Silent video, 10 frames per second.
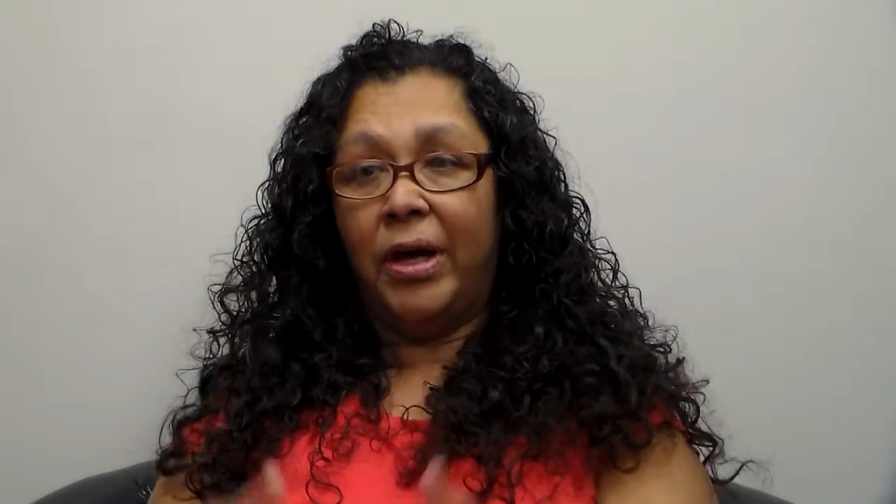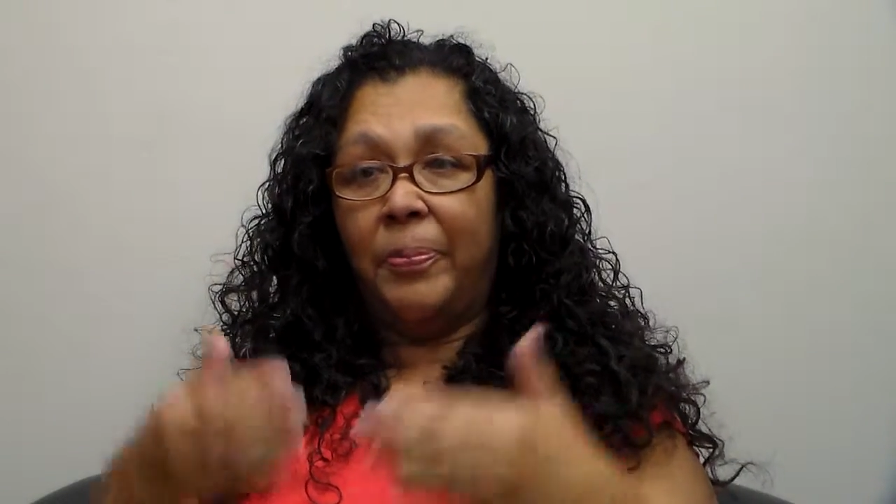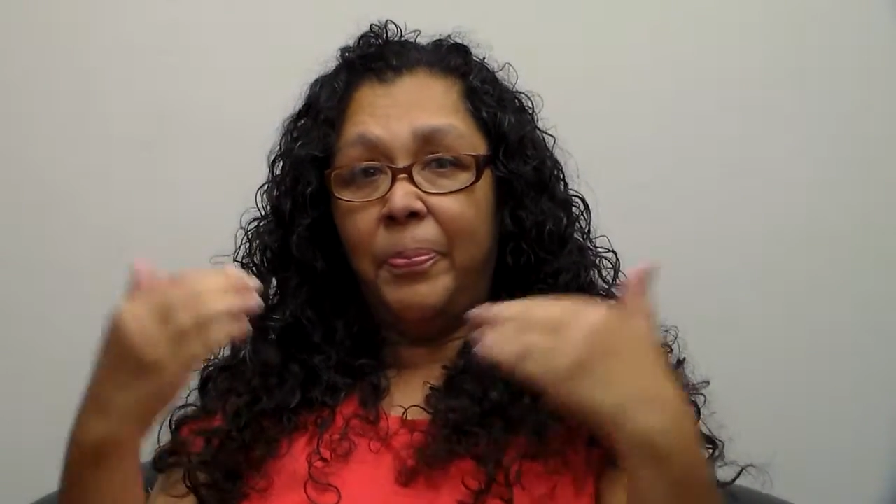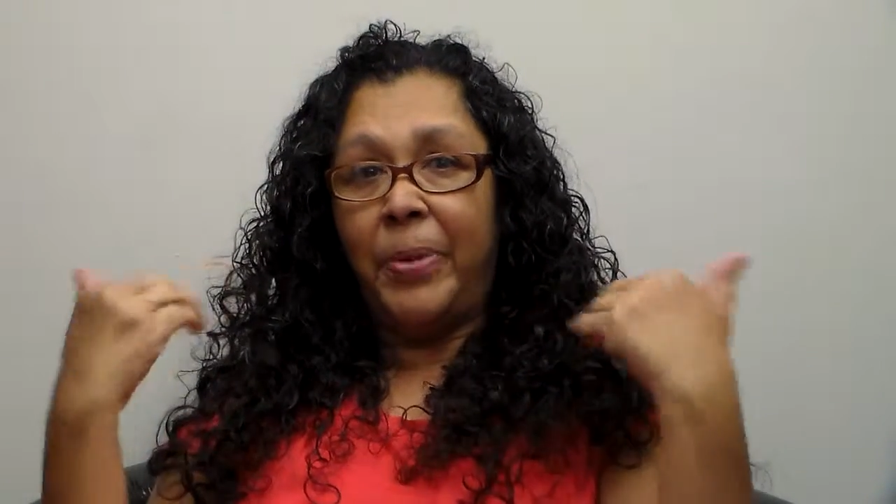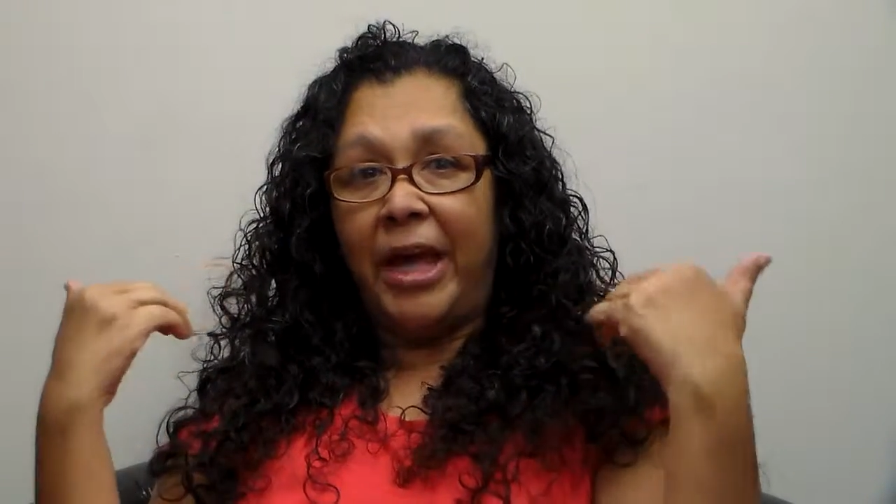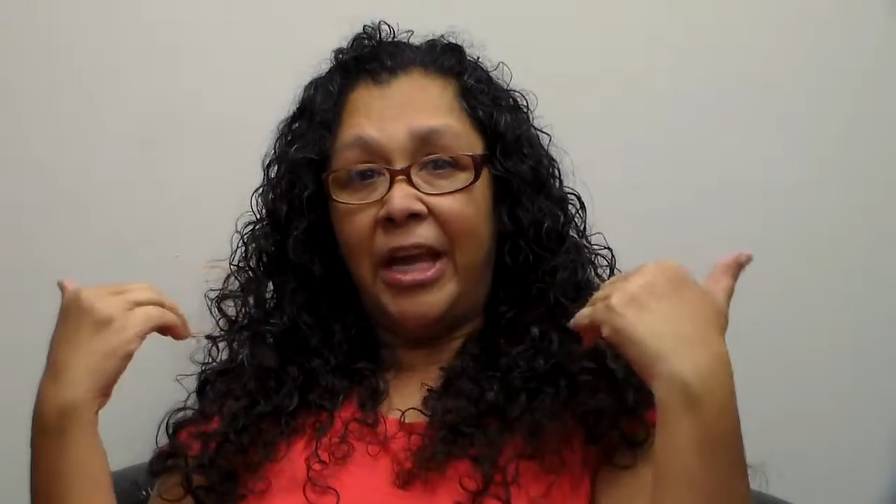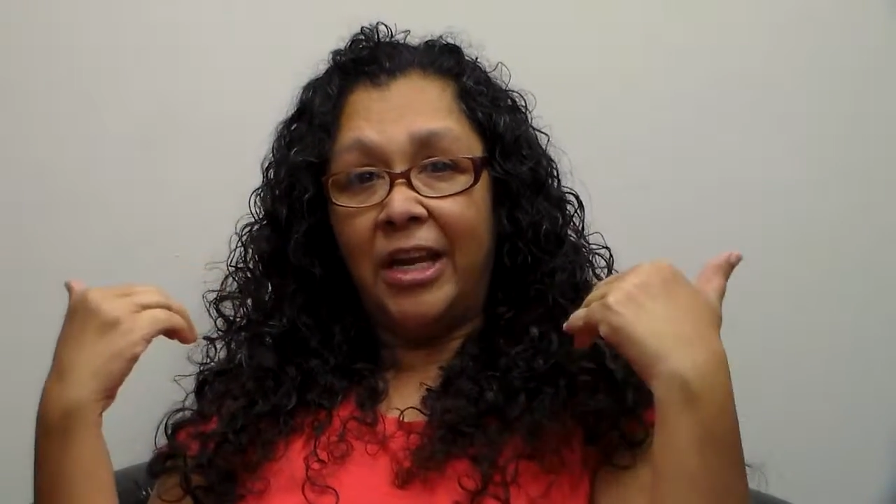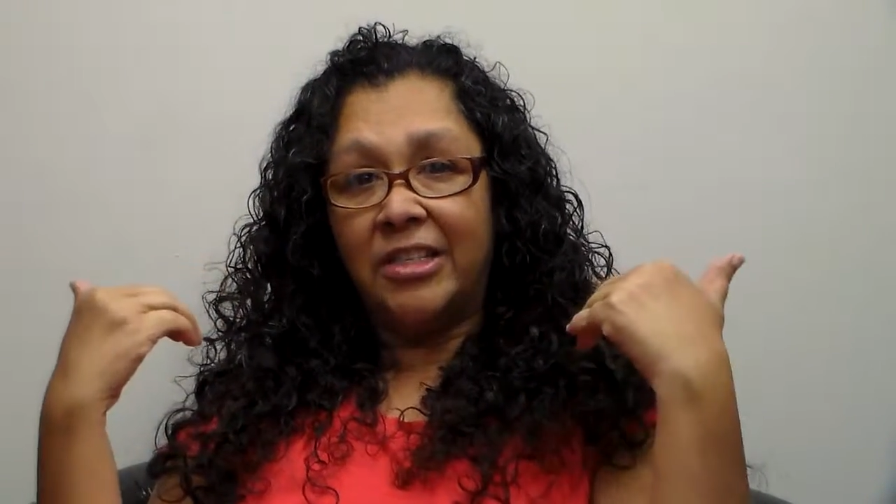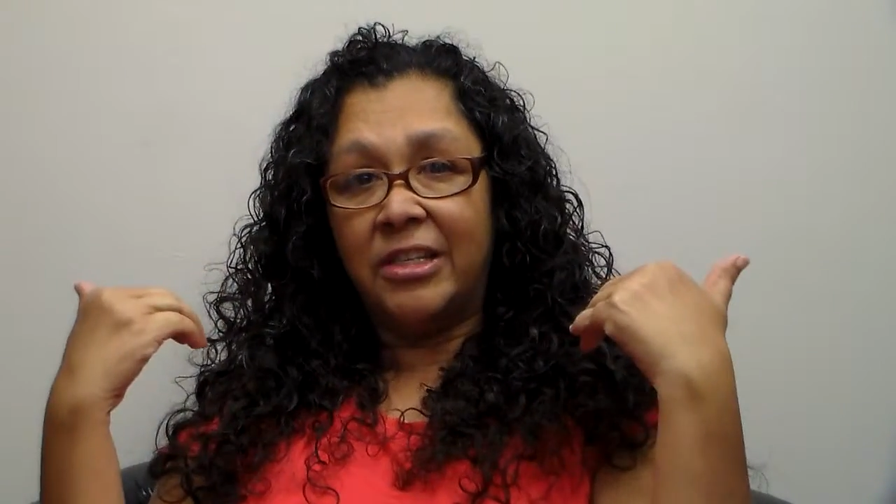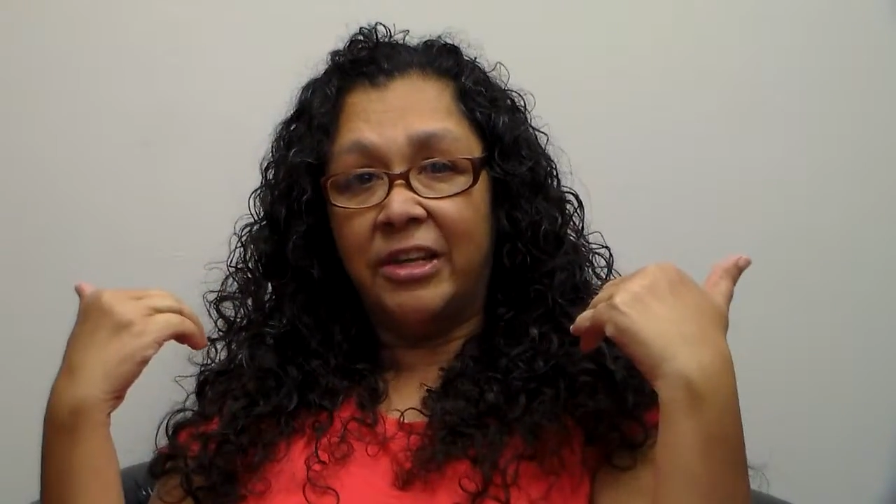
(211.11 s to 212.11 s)
a
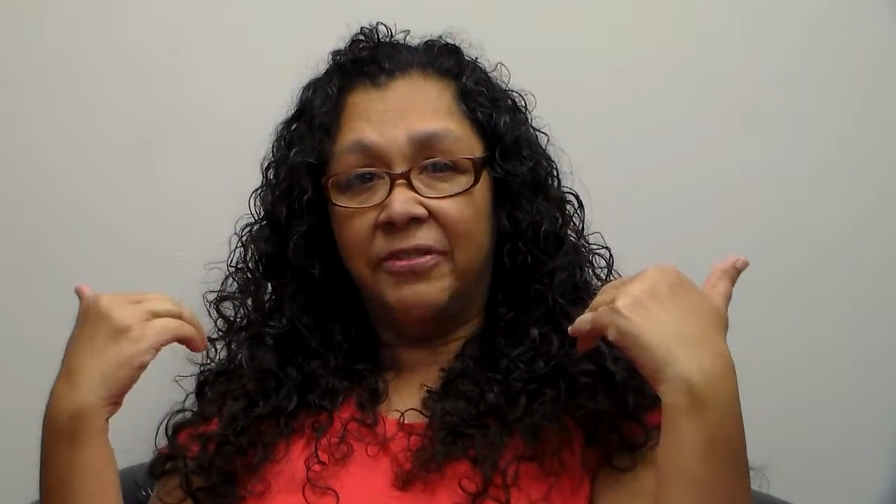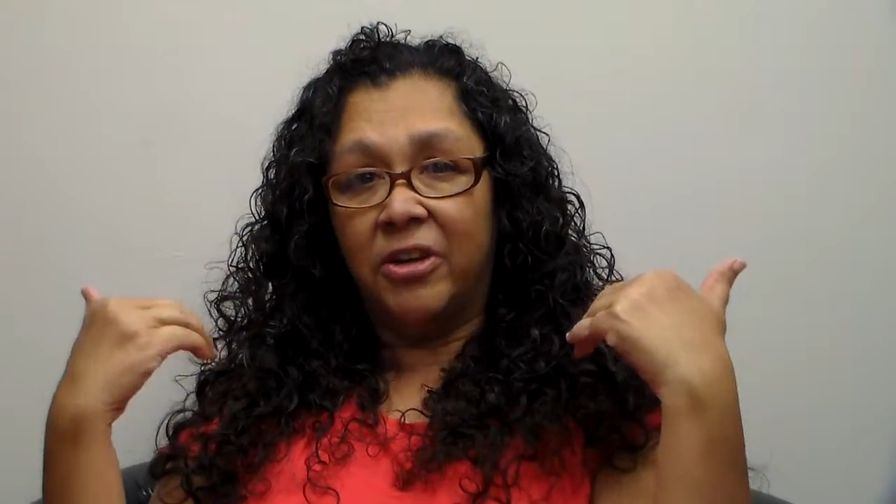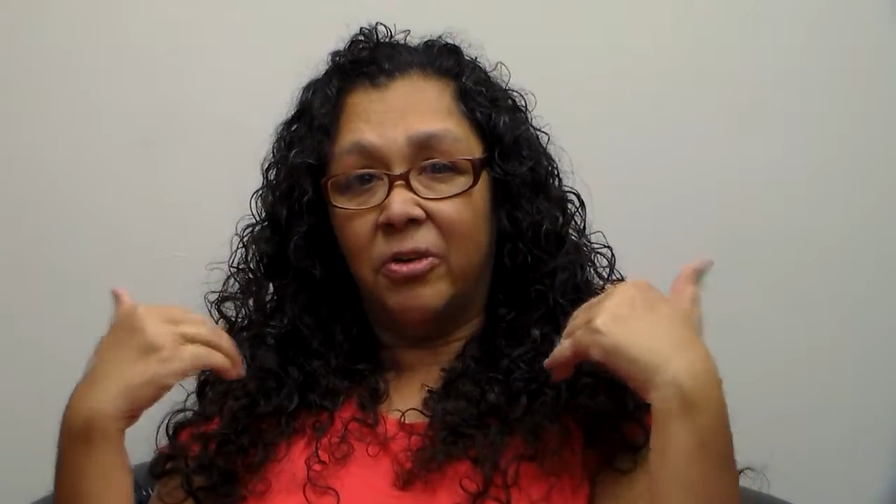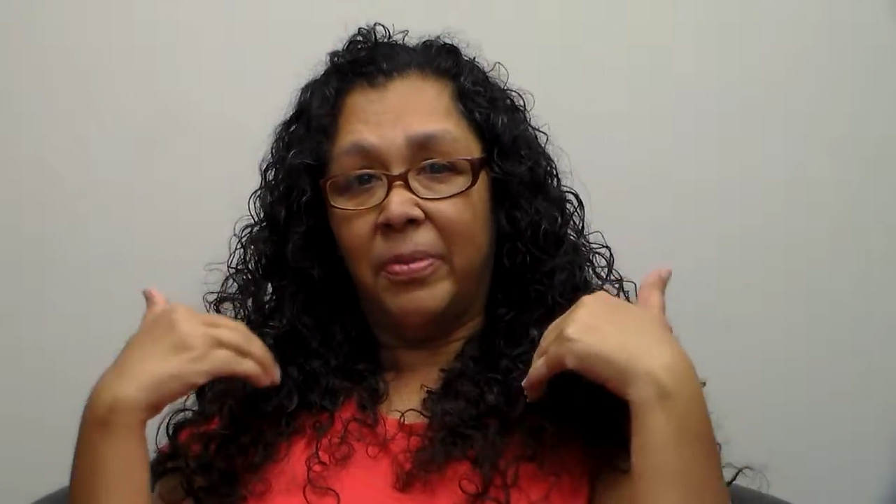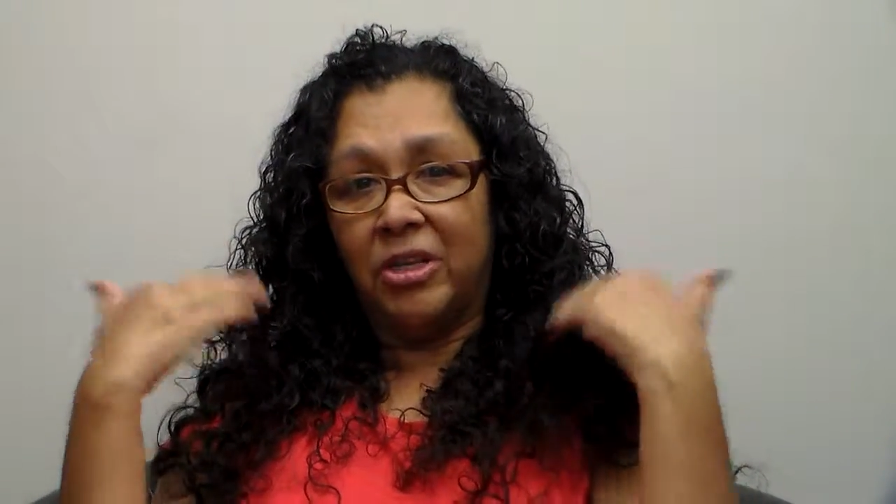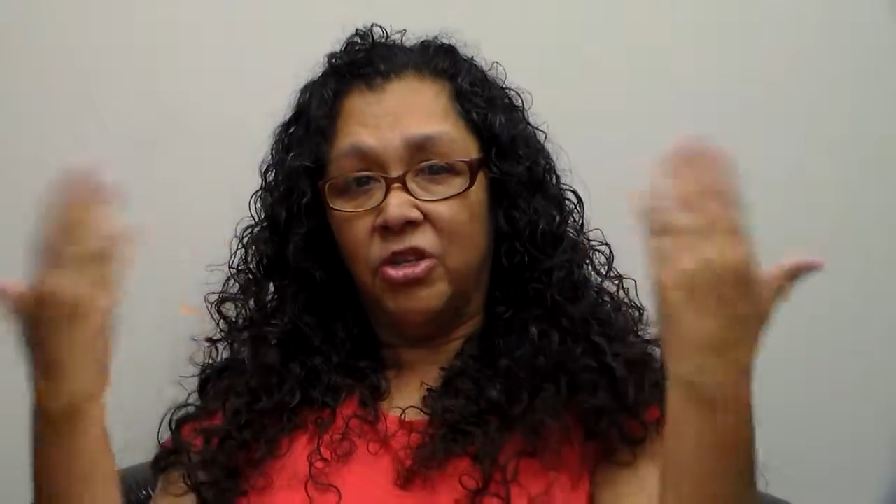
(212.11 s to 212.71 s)
pain has lifted off my